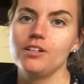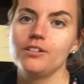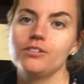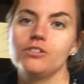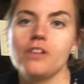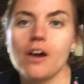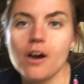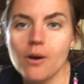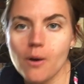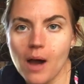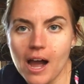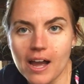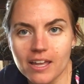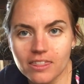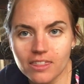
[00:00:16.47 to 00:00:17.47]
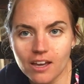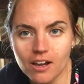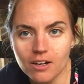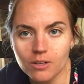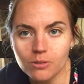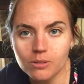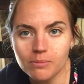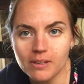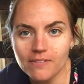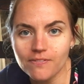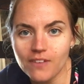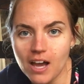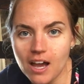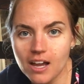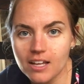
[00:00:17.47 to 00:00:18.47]
So I thought it would be
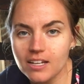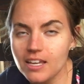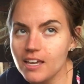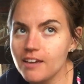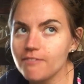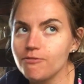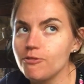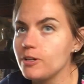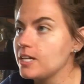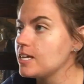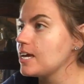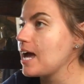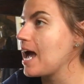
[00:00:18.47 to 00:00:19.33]
fun if we